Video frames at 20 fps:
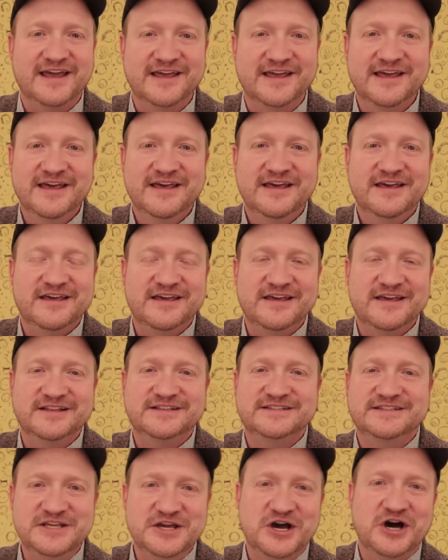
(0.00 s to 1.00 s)
It's the
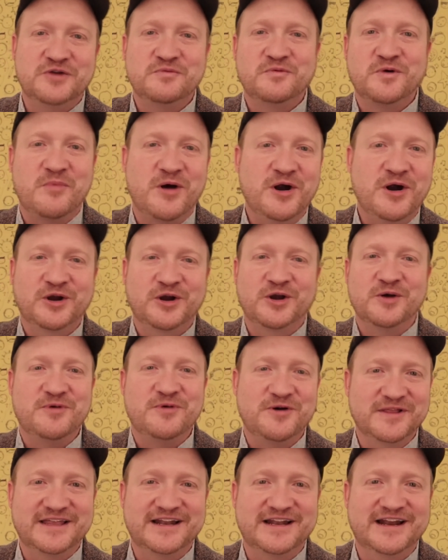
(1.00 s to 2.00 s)
unremarkable that
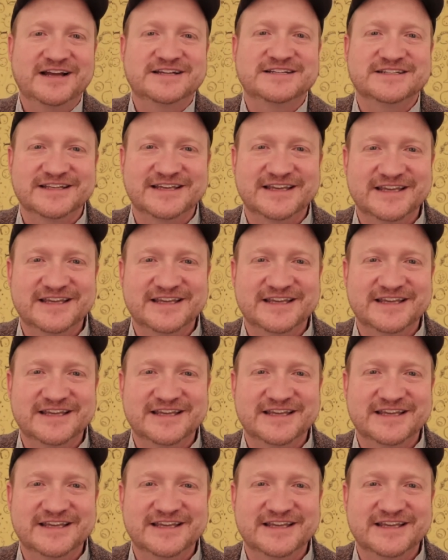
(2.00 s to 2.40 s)
actually